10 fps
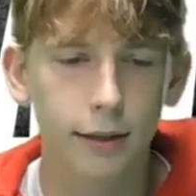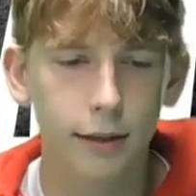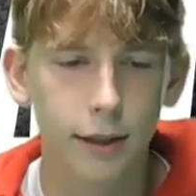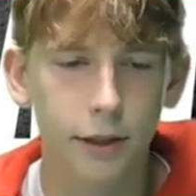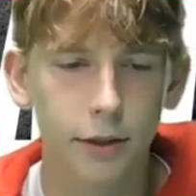
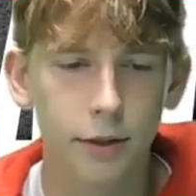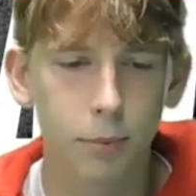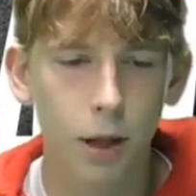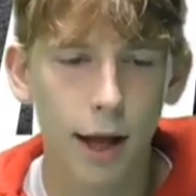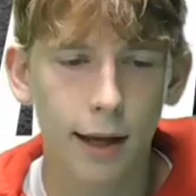Seniors
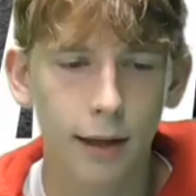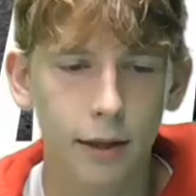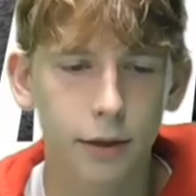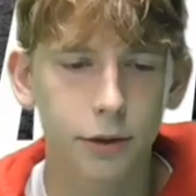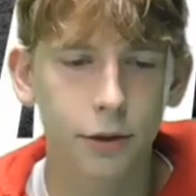black,
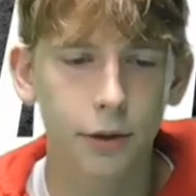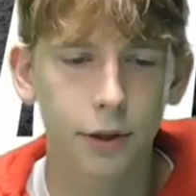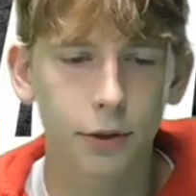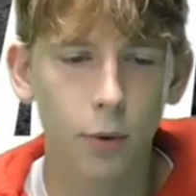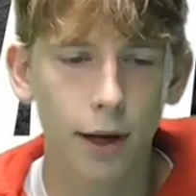
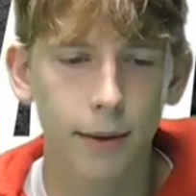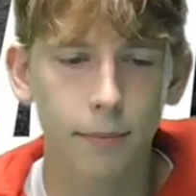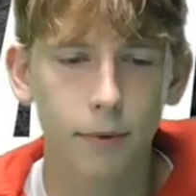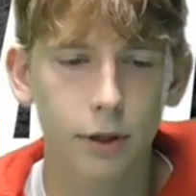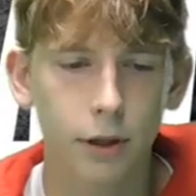juniors
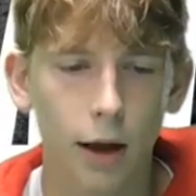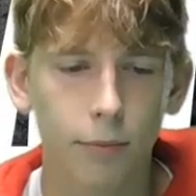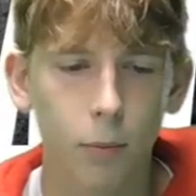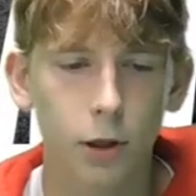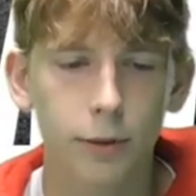white,
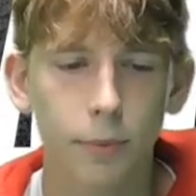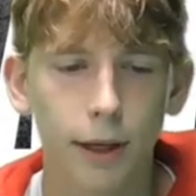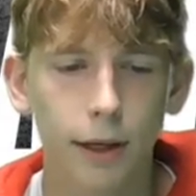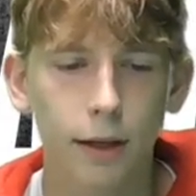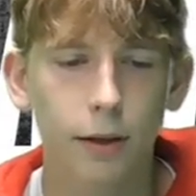sophomores
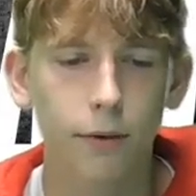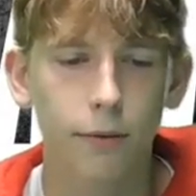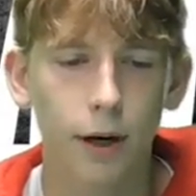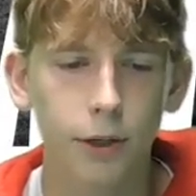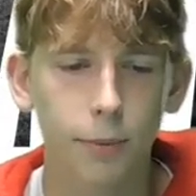pink,
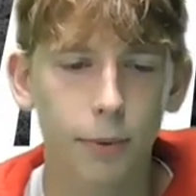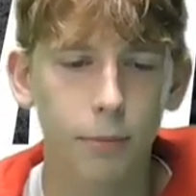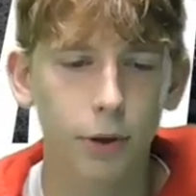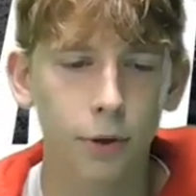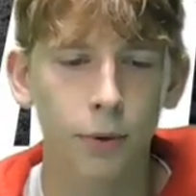freshmen
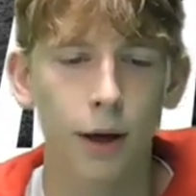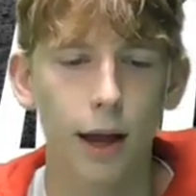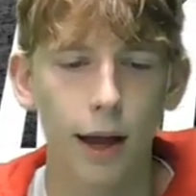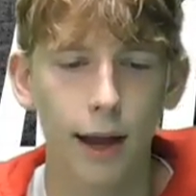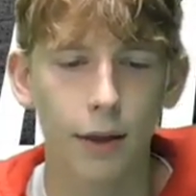blue,
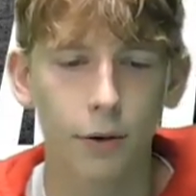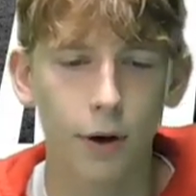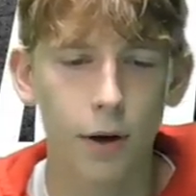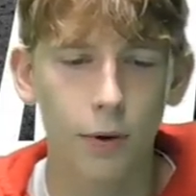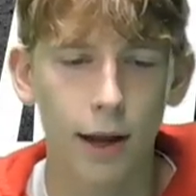8th
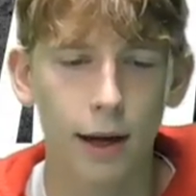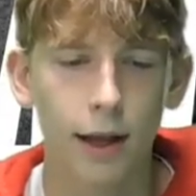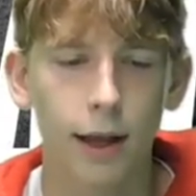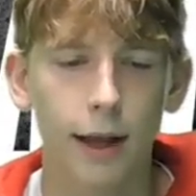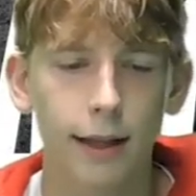grade
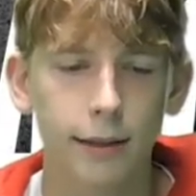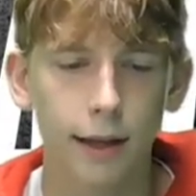red, and